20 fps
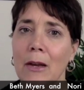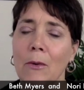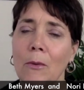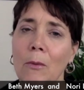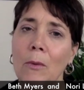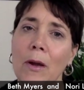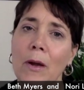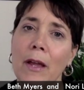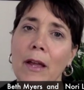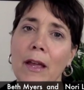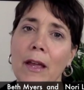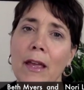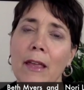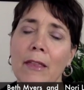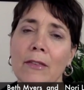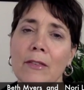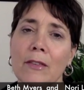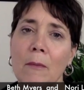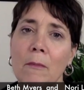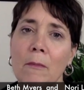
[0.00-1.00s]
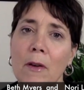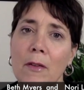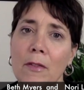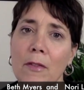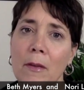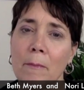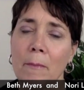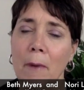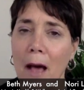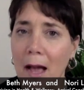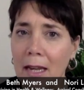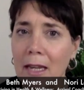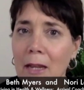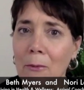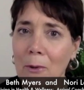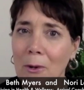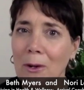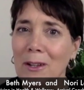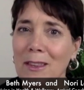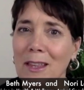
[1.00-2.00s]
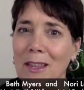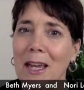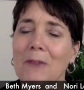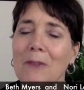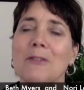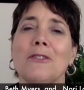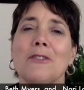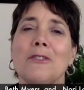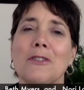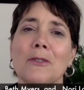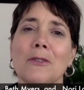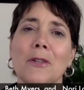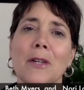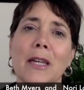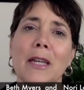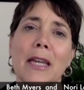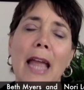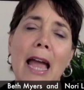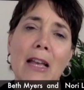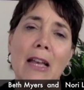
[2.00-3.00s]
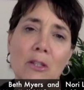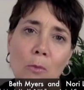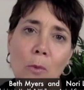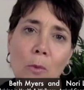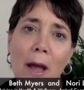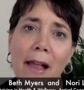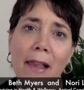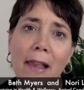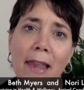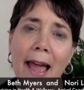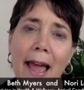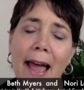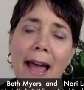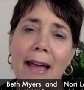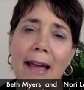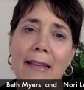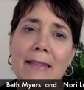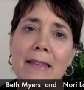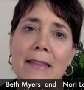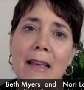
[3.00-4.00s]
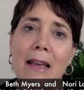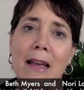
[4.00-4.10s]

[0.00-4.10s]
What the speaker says: with some of the body work that I was doing, as well as